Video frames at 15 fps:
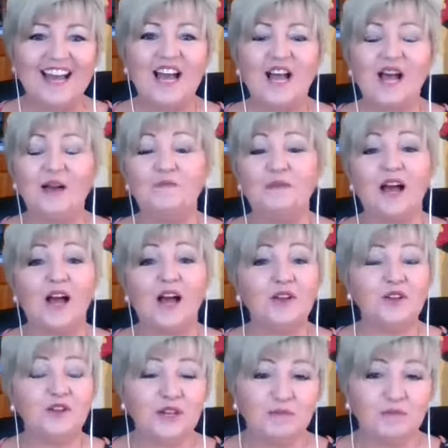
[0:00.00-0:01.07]
how
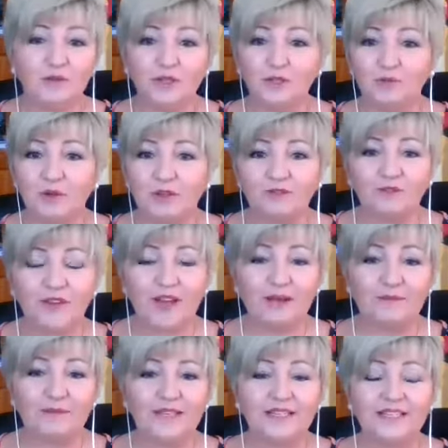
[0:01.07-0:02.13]
you can build with
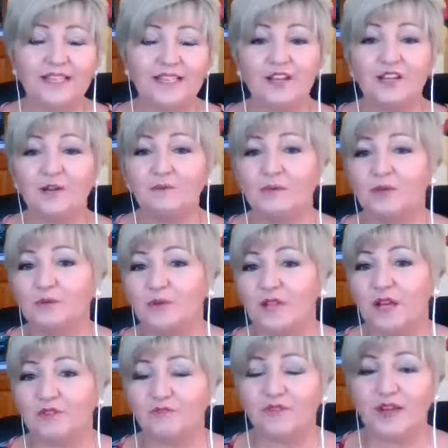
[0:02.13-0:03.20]
families, how you can build
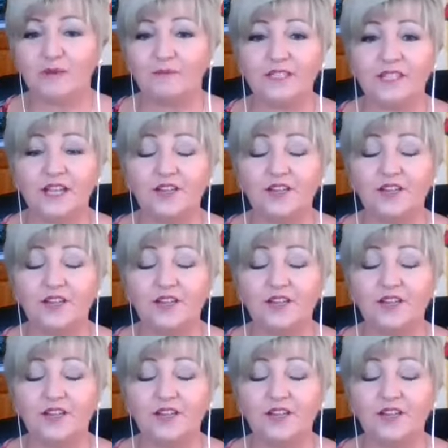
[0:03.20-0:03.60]
with our families,